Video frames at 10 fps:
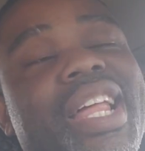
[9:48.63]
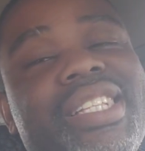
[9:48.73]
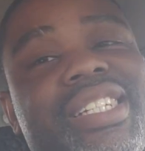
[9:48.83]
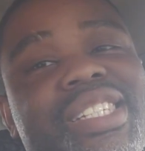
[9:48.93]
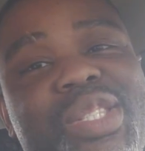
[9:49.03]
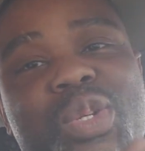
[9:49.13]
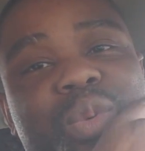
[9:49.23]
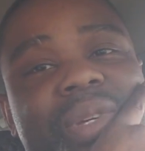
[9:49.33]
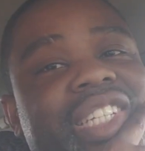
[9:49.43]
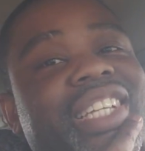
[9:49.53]
let this
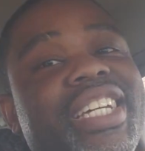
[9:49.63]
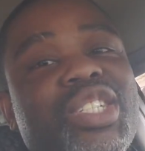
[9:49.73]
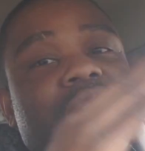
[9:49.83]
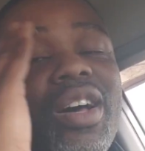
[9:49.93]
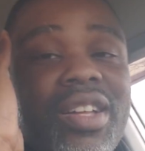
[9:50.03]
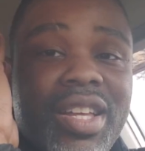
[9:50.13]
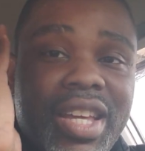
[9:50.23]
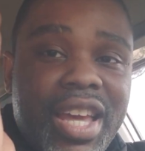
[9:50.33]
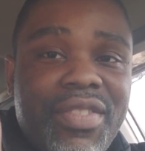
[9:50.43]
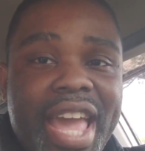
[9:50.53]
dude mislead y'all.
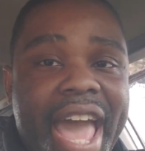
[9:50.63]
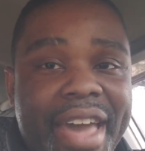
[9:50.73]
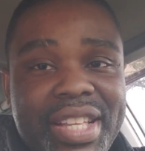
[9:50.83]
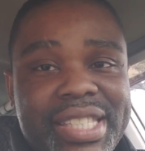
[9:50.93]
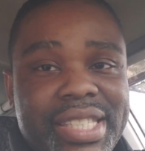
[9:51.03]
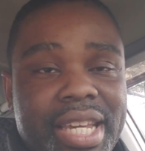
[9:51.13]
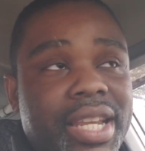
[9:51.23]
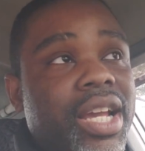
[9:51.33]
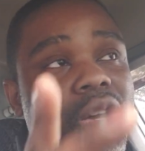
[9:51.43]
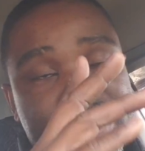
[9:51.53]
If you haven't
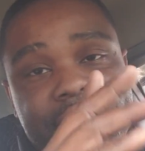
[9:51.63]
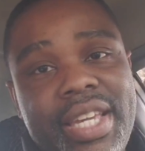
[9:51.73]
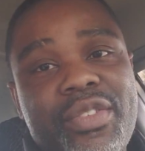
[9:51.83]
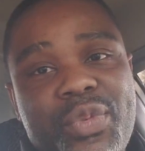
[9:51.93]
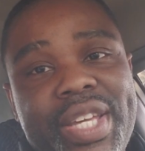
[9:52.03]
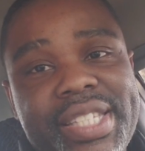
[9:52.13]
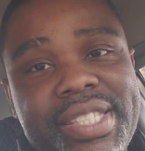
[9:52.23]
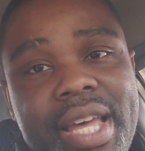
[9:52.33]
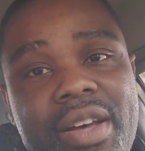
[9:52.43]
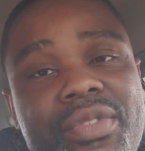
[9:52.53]
seen it, go see it for
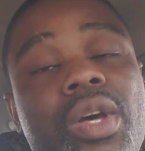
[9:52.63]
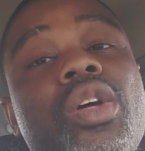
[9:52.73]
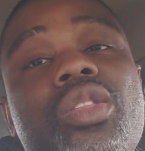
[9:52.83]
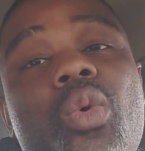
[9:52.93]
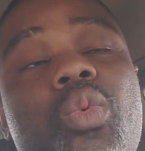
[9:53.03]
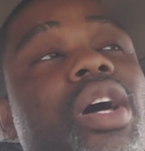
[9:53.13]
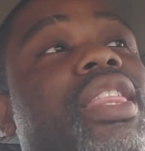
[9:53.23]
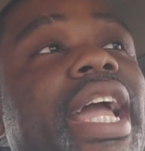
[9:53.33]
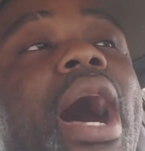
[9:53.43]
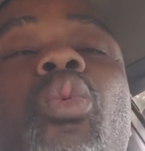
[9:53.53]
yourself. The one thing I